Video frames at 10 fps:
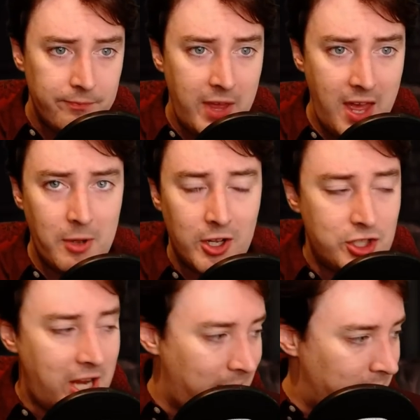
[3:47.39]
M.R.
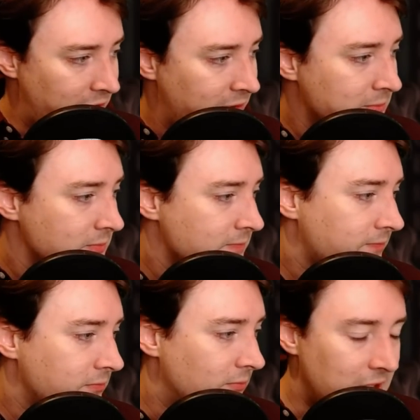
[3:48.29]
James.
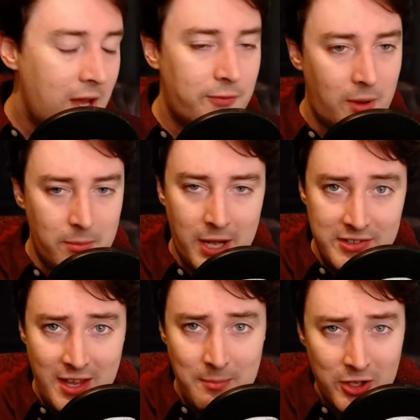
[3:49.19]
Love coming back
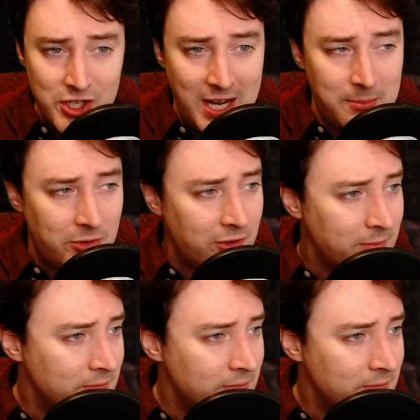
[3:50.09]
to M.R. James.